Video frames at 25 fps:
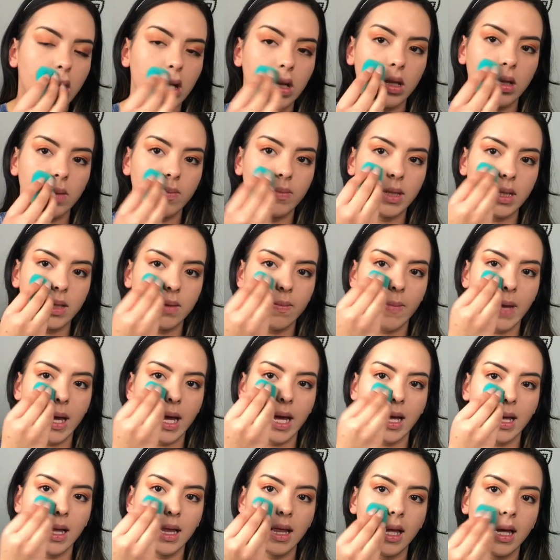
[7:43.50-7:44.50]
Them
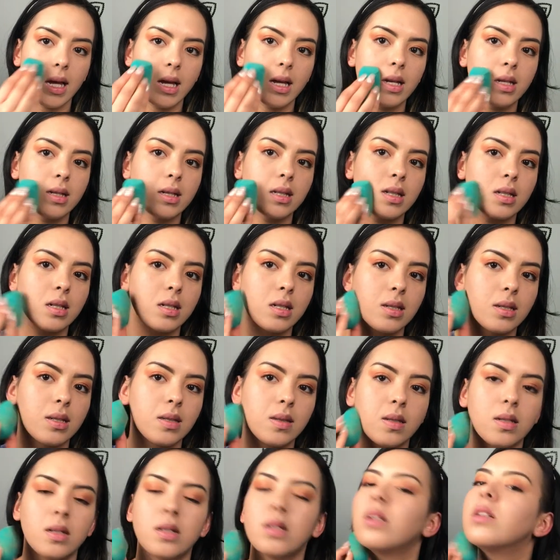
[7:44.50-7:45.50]
smile lines,
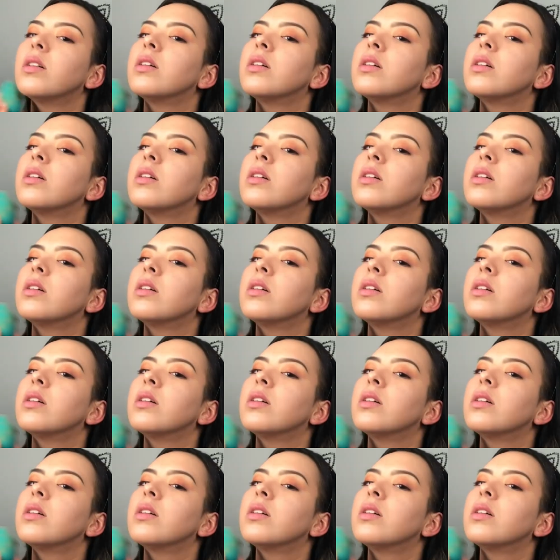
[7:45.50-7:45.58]
sister.